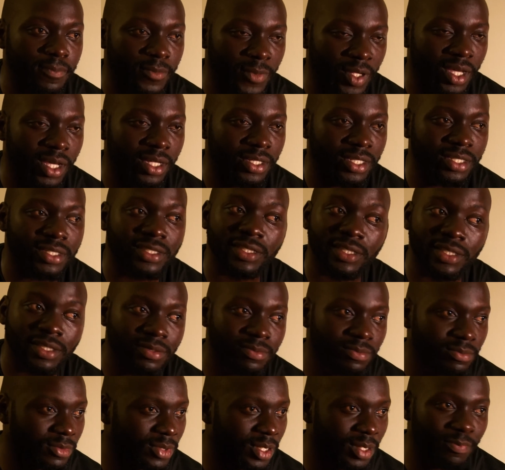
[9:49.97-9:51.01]
Yeah, just
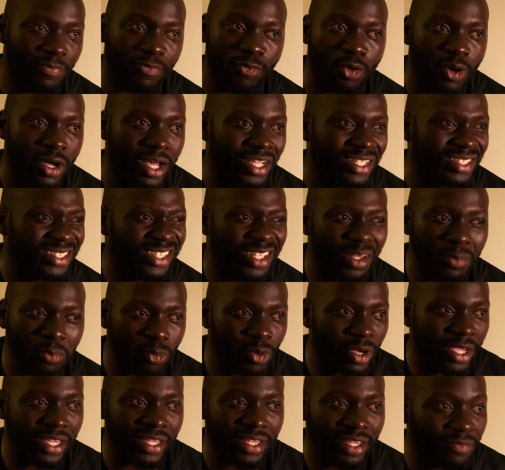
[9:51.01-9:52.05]
keep focused. Keep
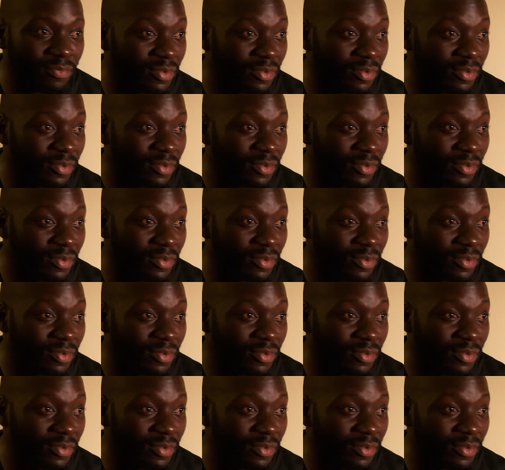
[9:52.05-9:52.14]
working.